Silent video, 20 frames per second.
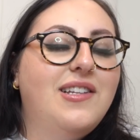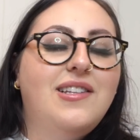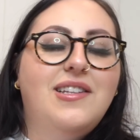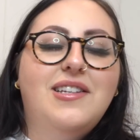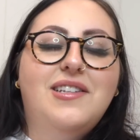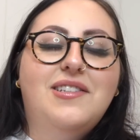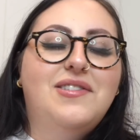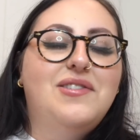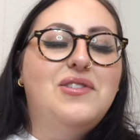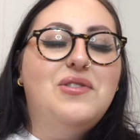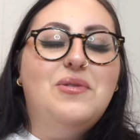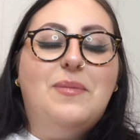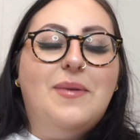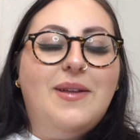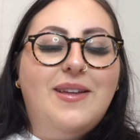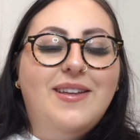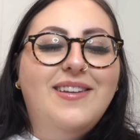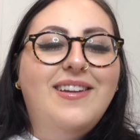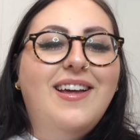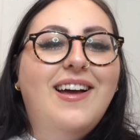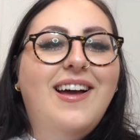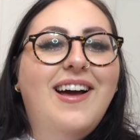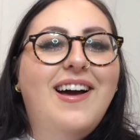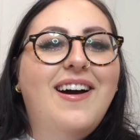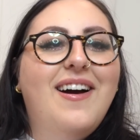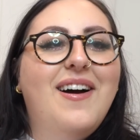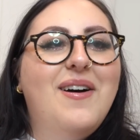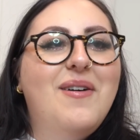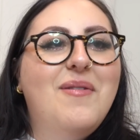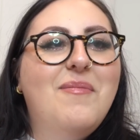like, stupid,
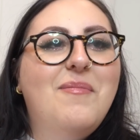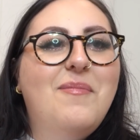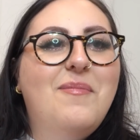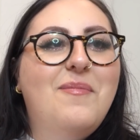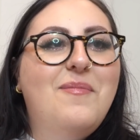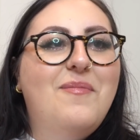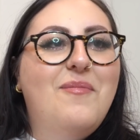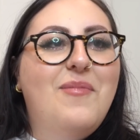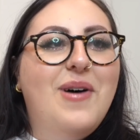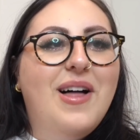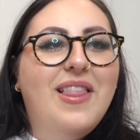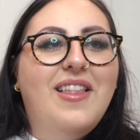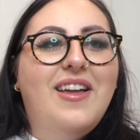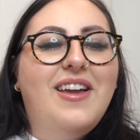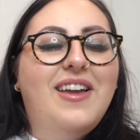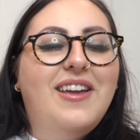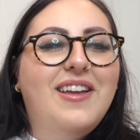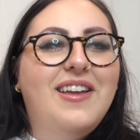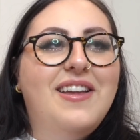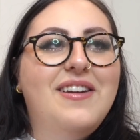but like